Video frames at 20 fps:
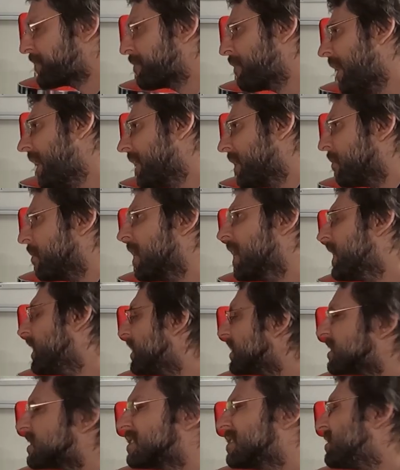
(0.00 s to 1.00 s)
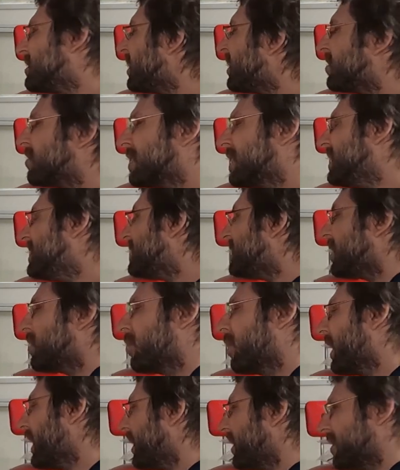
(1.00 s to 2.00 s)
Bottom line is, there's no easy
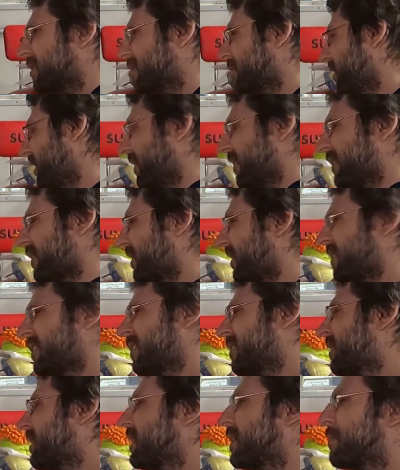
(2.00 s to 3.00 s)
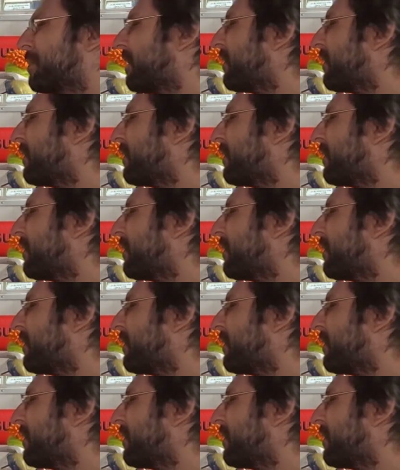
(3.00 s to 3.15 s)
way to do this. You're gonna